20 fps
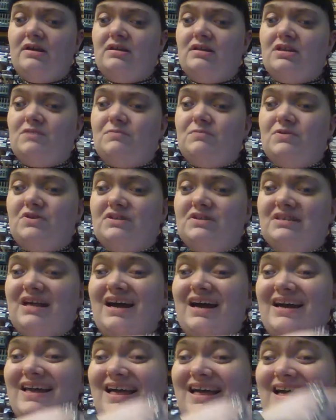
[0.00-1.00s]
It's because
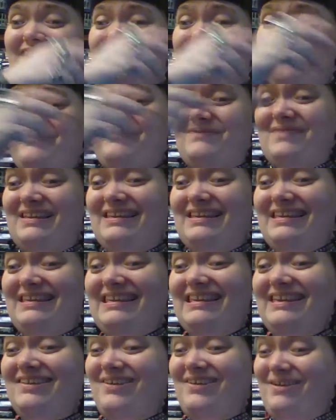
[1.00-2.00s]
I have
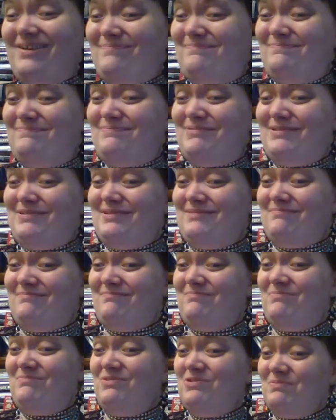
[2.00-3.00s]
E-cup
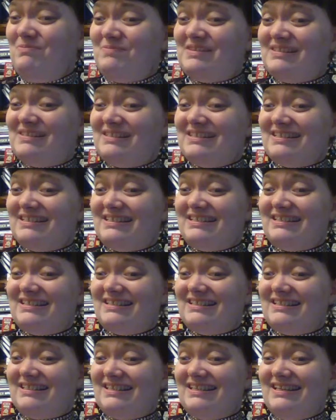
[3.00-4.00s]
boobs,
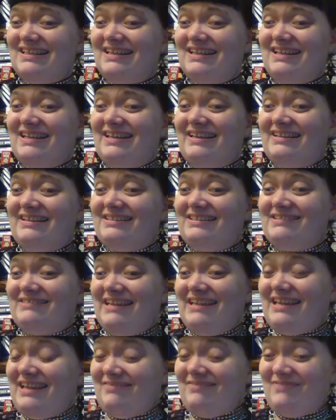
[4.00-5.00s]
so
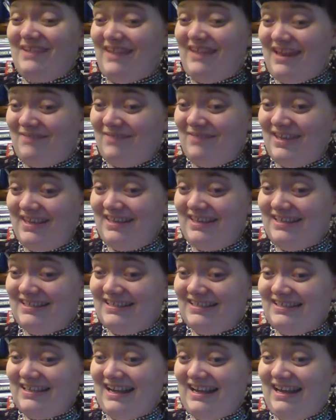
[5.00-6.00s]
they get very heavy.
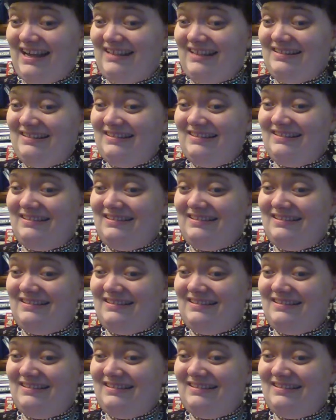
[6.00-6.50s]
And